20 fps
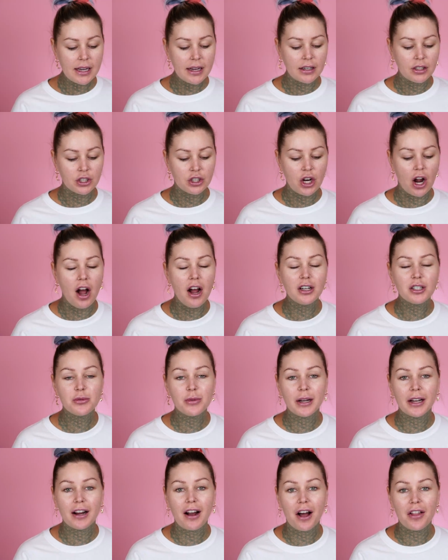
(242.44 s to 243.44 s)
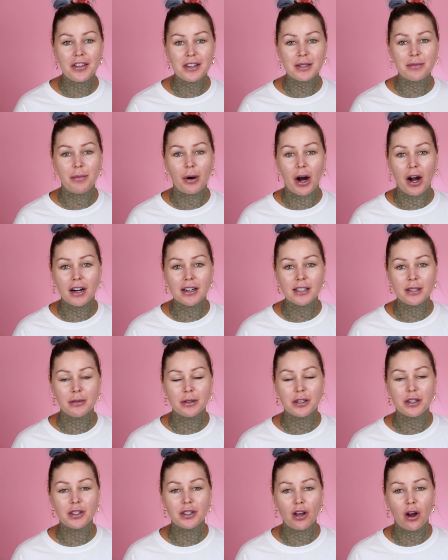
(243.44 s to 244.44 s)
like shocked when I got this box. It
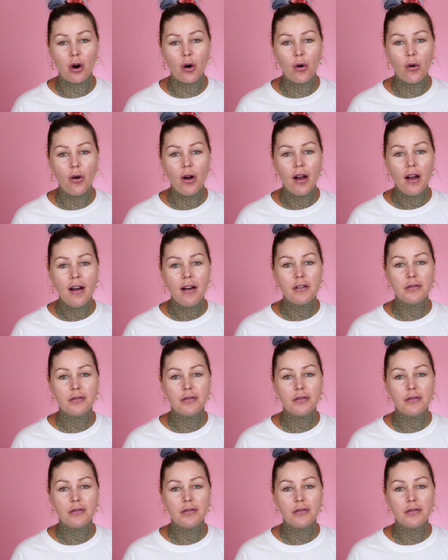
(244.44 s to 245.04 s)
was so